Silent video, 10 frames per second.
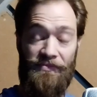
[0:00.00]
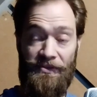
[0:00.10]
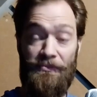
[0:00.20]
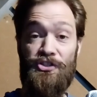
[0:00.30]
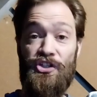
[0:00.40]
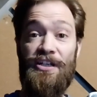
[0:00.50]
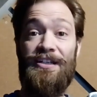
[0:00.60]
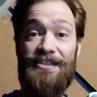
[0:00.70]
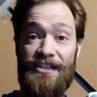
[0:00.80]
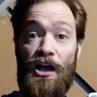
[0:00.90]
the machine
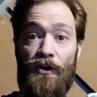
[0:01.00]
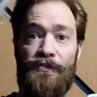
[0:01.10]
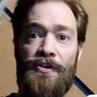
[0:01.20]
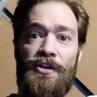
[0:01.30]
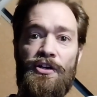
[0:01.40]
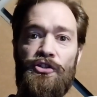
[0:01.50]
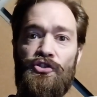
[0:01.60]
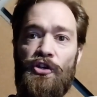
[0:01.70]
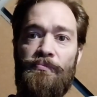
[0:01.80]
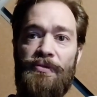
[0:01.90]
itself
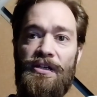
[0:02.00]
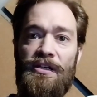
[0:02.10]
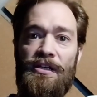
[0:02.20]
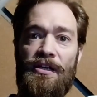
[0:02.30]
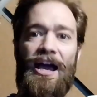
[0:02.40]
should be